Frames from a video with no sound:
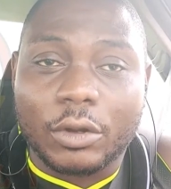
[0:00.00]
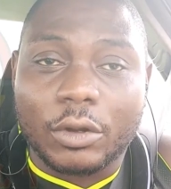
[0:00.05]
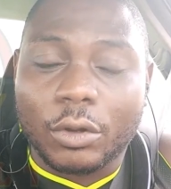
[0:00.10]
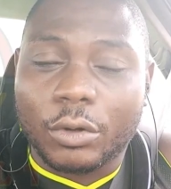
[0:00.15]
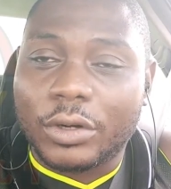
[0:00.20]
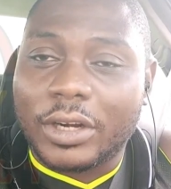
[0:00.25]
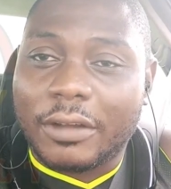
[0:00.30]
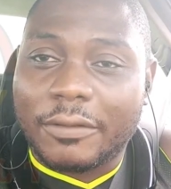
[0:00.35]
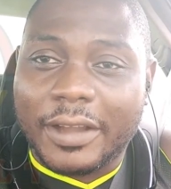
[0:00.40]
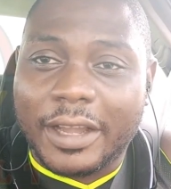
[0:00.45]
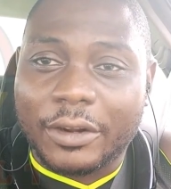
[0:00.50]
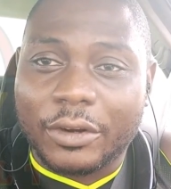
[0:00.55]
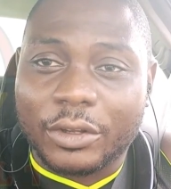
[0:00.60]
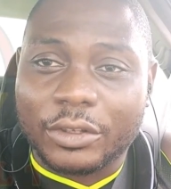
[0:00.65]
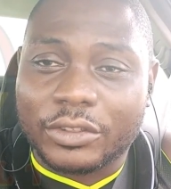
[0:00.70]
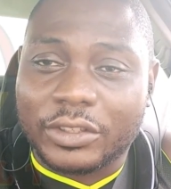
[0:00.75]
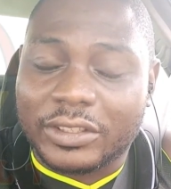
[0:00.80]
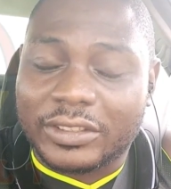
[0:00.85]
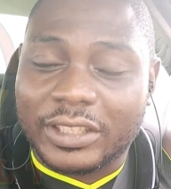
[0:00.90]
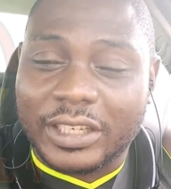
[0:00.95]

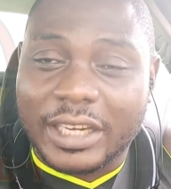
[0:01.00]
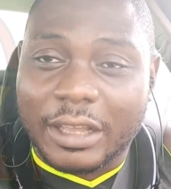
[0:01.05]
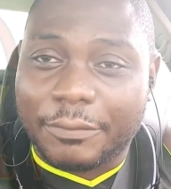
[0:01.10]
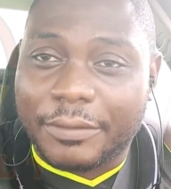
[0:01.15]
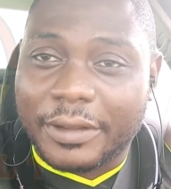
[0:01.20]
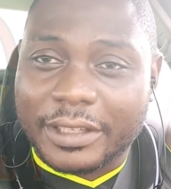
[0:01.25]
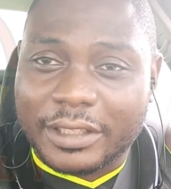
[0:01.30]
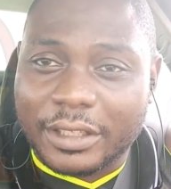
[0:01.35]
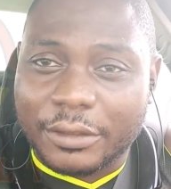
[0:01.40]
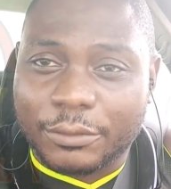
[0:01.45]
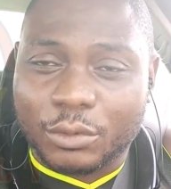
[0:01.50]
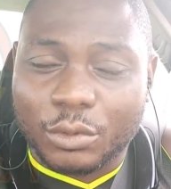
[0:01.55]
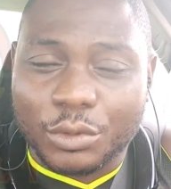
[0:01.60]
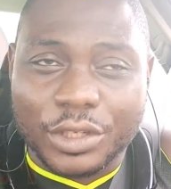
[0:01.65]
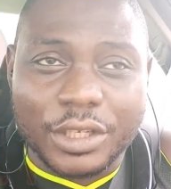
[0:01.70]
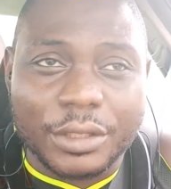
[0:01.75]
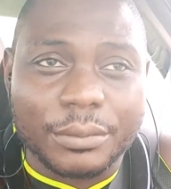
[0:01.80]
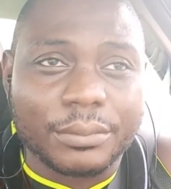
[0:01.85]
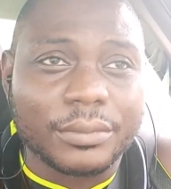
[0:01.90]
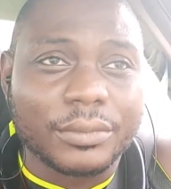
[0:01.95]
coronavirus is ineffective to
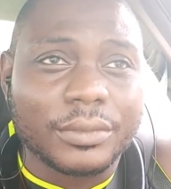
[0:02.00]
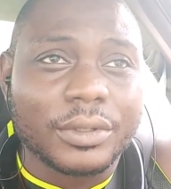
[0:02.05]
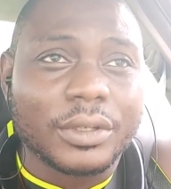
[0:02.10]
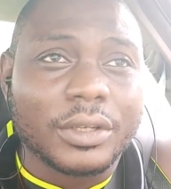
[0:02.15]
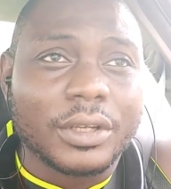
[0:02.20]
him.